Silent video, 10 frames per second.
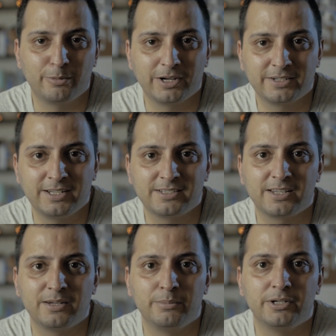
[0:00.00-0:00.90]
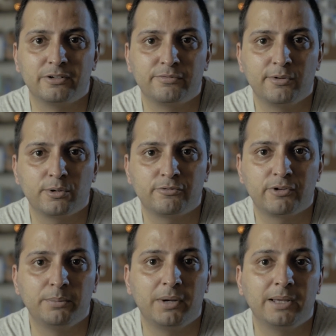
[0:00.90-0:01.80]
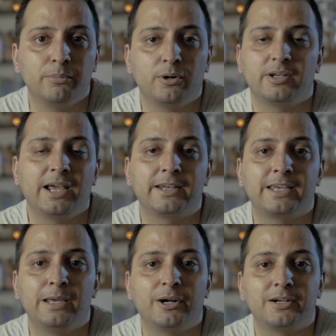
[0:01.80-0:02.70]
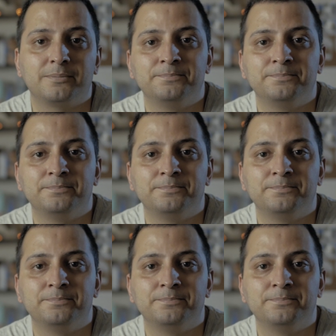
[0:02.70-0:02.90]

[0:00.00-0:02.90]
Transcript: by 10cm photo frame I bought at Kmart.